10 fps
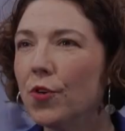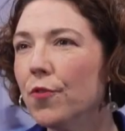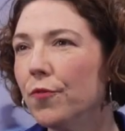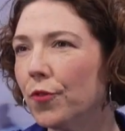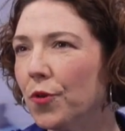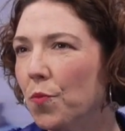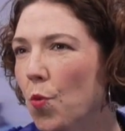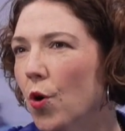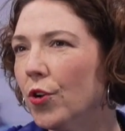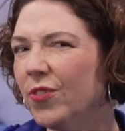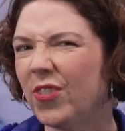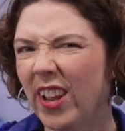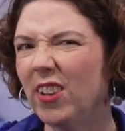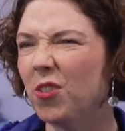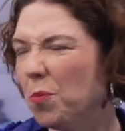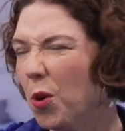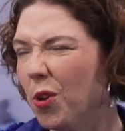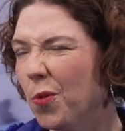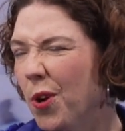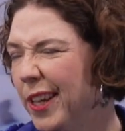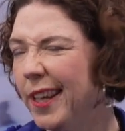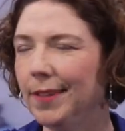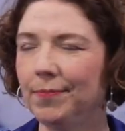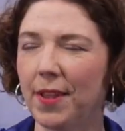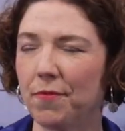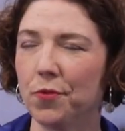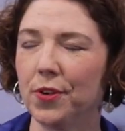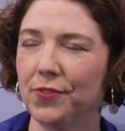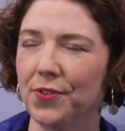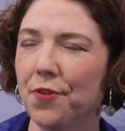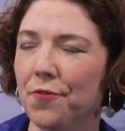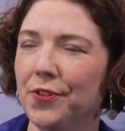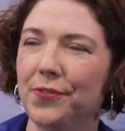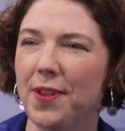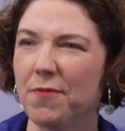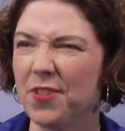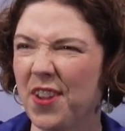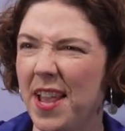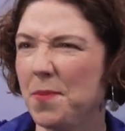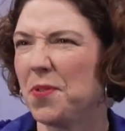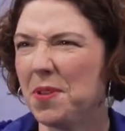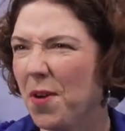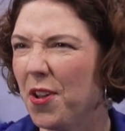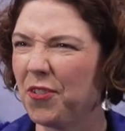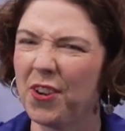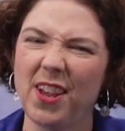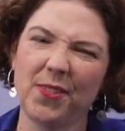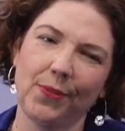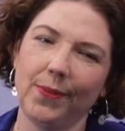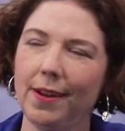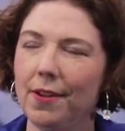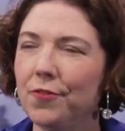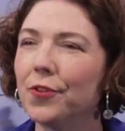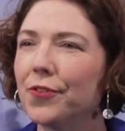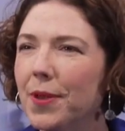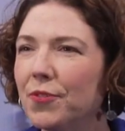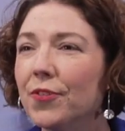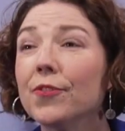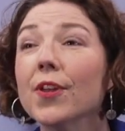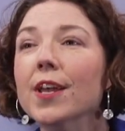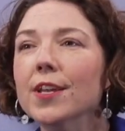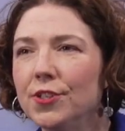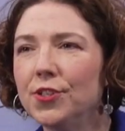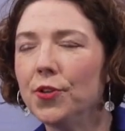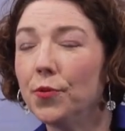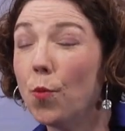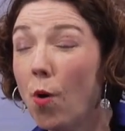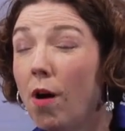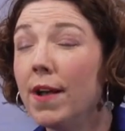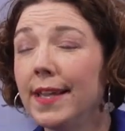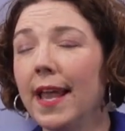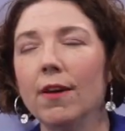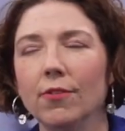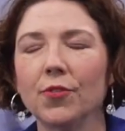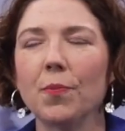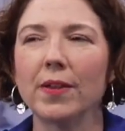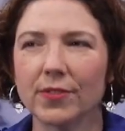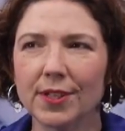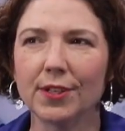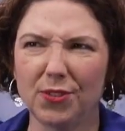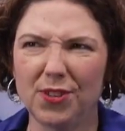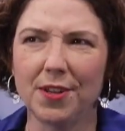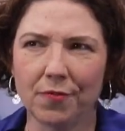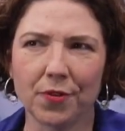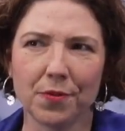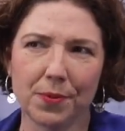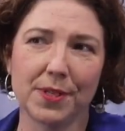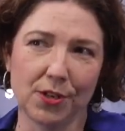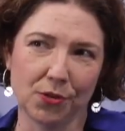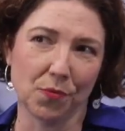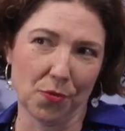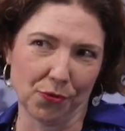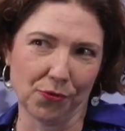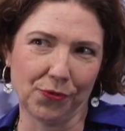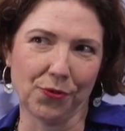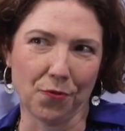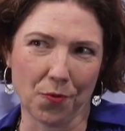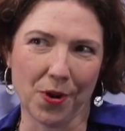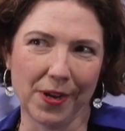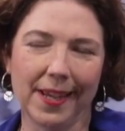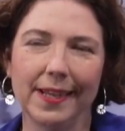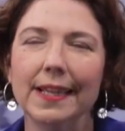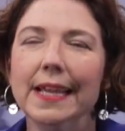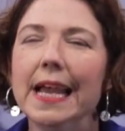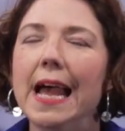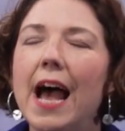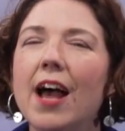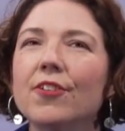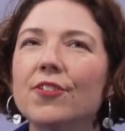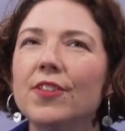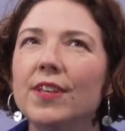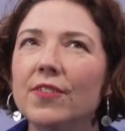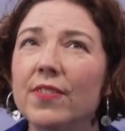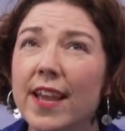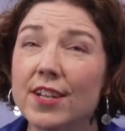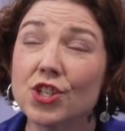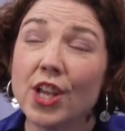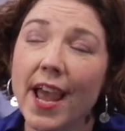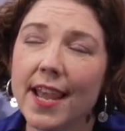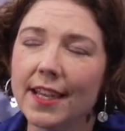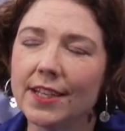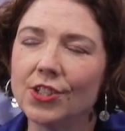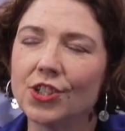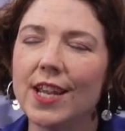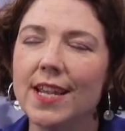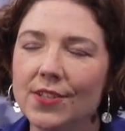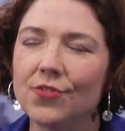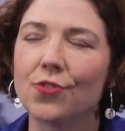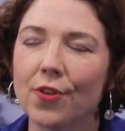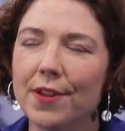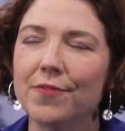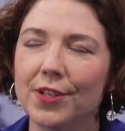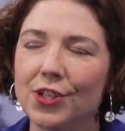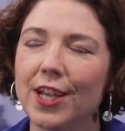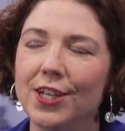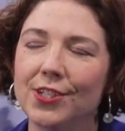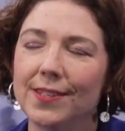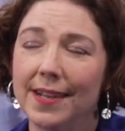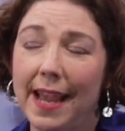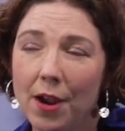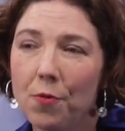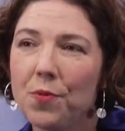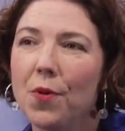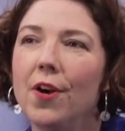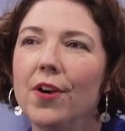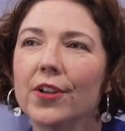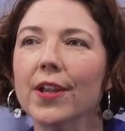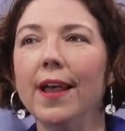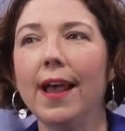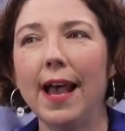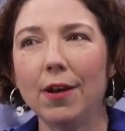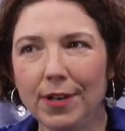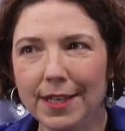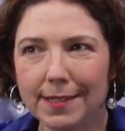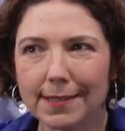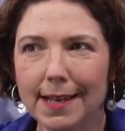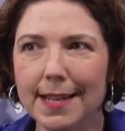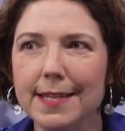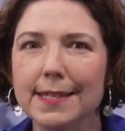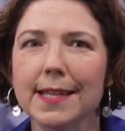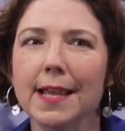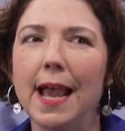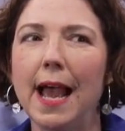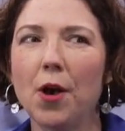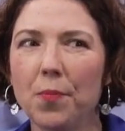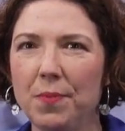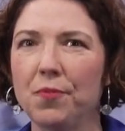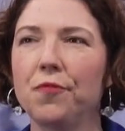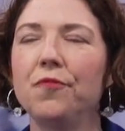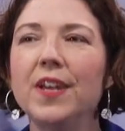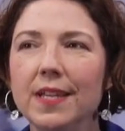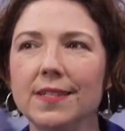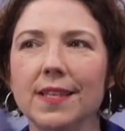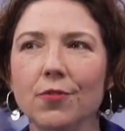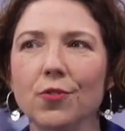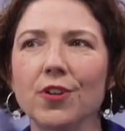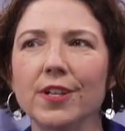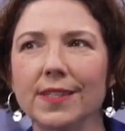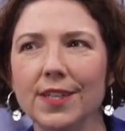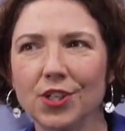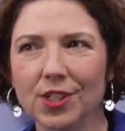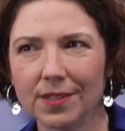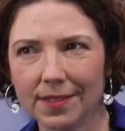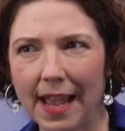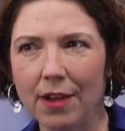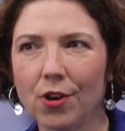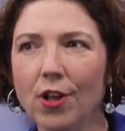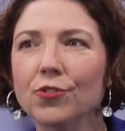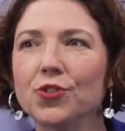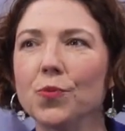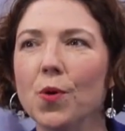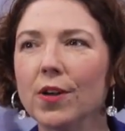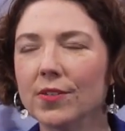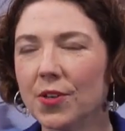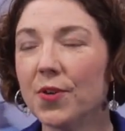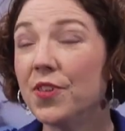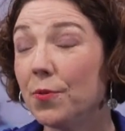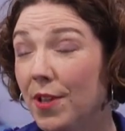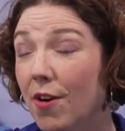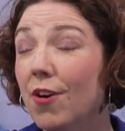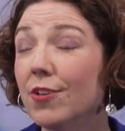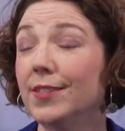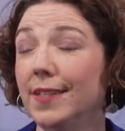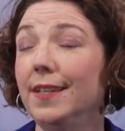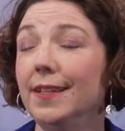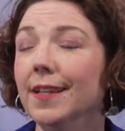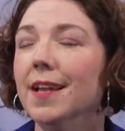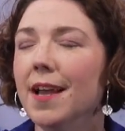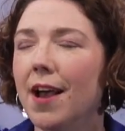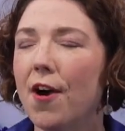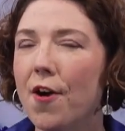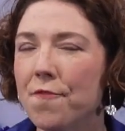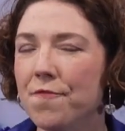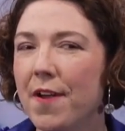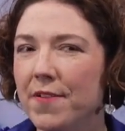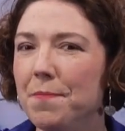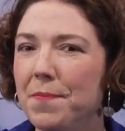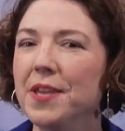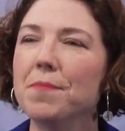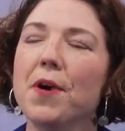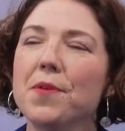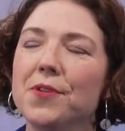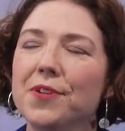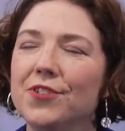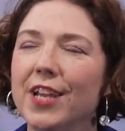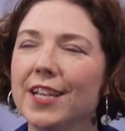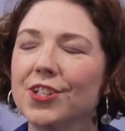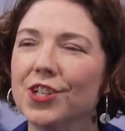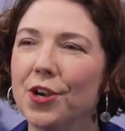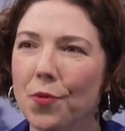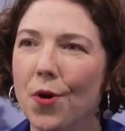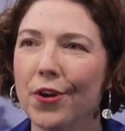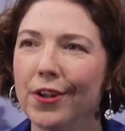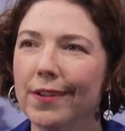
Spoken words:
gone from one standard model of working, everyone goes to the office every day pretty much, unless a few exceptions, to what I count as about 6 different potential models of working. And I think that change is driving changes in how we work, how leaders lead, how people fit into their organisations, how culture works. So I think we are seeing a very big moment of change at work.